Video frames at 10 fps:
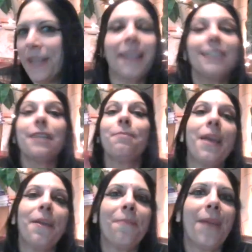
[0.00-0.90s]
That's like
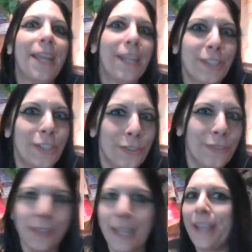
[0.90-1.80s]
my excuse
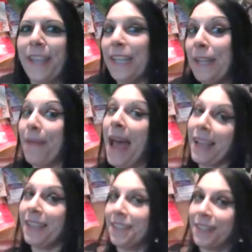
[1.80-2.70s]
for like getting
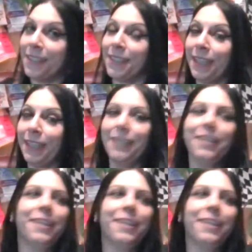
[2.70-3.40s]
back into the scene.